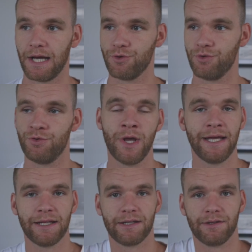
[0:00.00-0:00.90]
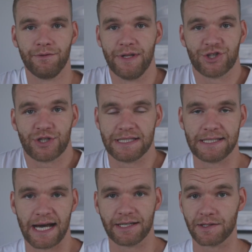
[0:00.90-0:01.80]
you niching
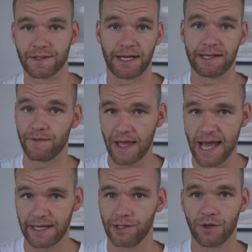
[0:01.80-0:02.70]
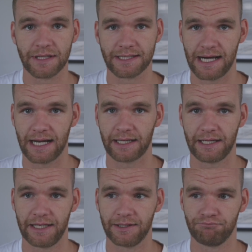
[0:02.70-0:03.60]
down inside of that and only
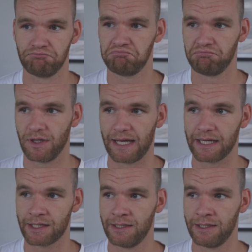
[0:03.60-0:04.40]
targeting like